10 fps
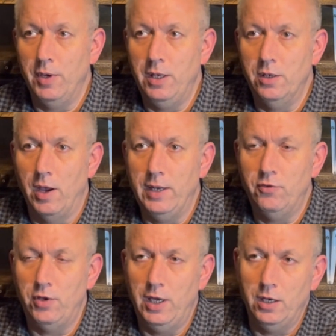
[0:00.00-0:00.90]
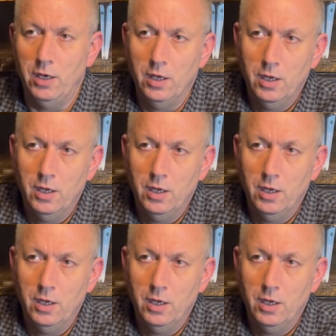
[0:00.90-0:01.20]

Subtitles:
in the